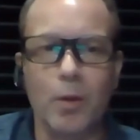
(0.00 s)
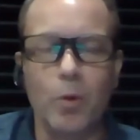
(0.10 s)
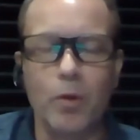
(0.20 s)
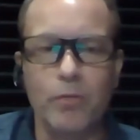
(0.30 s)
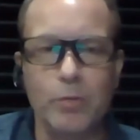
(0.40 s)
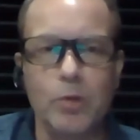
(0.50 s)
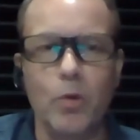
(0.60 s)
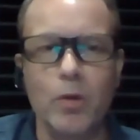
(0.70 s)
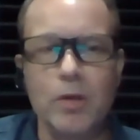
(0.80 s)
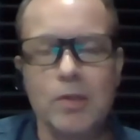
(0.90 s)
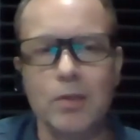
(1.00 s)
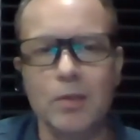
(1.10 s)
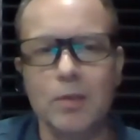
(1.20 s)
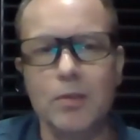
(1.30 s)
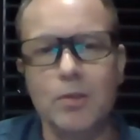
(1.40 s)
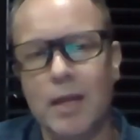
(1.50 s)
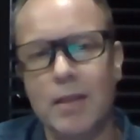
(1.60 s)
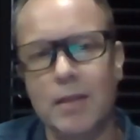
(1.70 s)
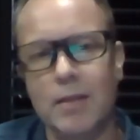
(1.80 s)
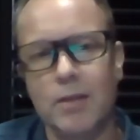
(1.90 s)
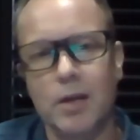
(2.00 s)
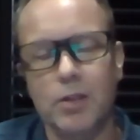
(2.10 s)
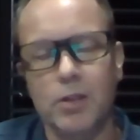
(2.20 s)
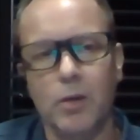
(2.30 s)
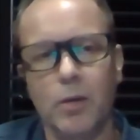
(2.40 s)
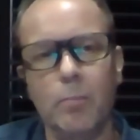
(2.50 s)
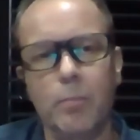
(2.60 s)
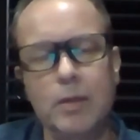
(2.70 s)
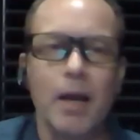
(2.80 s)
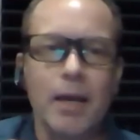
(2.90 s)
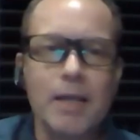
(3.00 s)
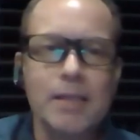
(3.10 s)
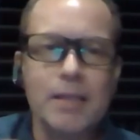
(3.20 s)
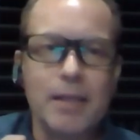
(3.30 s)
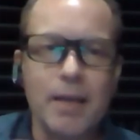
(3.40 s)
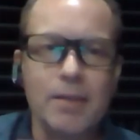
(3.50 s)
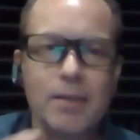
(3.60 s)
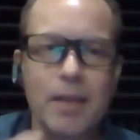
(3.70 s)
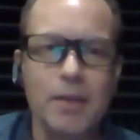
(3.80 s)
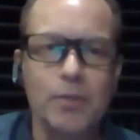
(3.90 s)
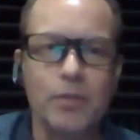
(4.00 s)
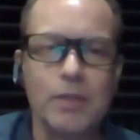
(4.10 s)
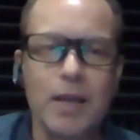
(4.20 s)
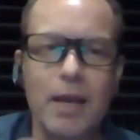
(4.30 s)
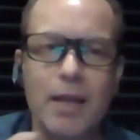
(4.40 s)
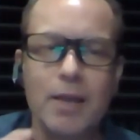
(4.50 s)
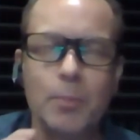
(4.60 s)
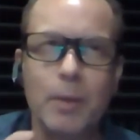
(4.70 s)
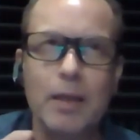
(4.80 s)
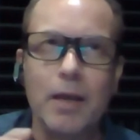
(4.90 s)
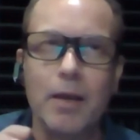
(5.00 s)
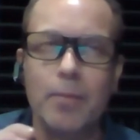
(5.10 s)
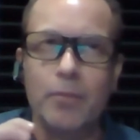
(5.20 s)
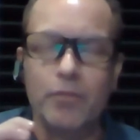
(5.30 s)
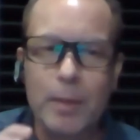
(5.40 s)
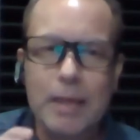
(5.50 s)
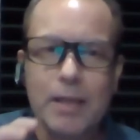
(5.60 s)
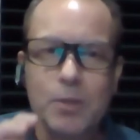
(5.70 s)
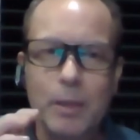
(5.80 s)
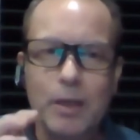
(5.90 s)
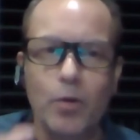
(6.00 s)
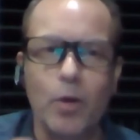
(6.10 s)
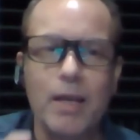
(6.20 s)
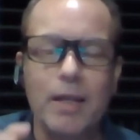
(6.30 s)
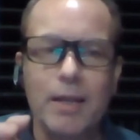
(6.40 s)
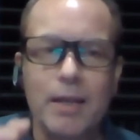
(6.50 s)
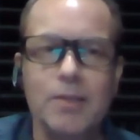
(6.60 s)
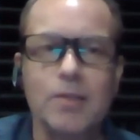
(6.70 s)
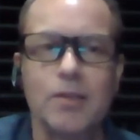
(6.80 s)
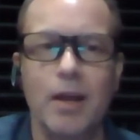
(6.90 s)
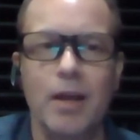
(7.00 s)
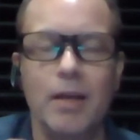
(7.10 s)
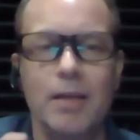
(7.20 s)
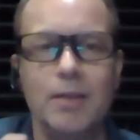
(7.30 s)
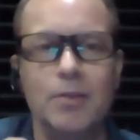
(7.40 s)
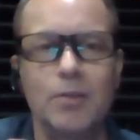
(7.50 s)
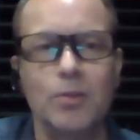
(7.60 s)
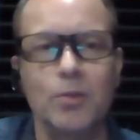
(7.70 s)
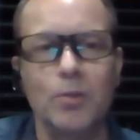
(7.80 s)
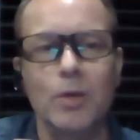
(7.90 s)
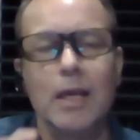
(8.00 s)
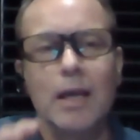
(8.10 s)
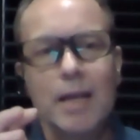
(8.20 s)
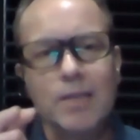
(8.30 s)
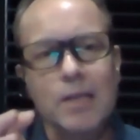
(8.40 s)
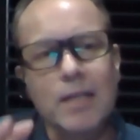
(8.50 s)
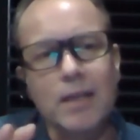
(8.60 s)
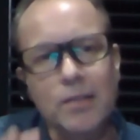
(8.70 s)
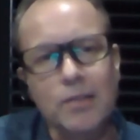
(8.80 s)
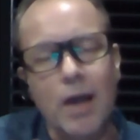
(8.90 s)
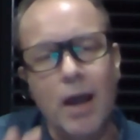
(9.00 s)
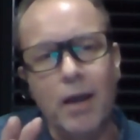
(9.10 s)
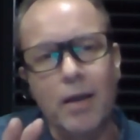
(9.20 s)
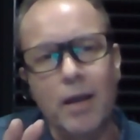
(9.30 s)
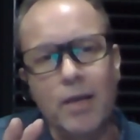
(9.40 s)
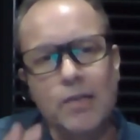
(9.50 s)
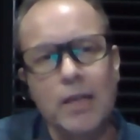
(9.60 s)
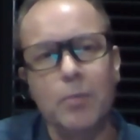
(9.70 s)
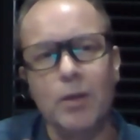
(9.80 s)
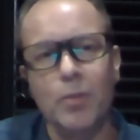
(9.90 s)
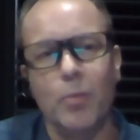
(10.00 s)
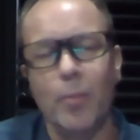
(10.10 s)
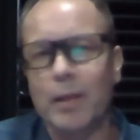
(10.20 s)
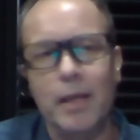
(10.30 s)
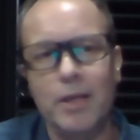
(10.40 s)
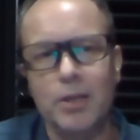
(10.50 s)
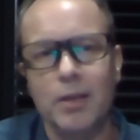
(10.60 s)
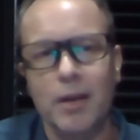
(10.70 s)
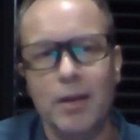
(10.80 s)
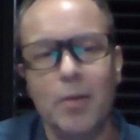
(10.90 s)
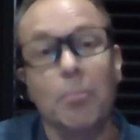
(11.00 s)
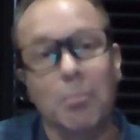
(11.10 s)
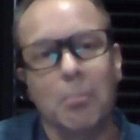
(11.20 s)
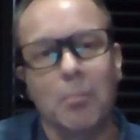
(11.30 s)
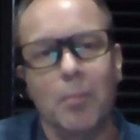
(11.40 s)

wonderful stories to end the discussion on. Casey, thanks for today. That's been, for me, that's been a great insight into, as I said at the start, a segment of the population that I don't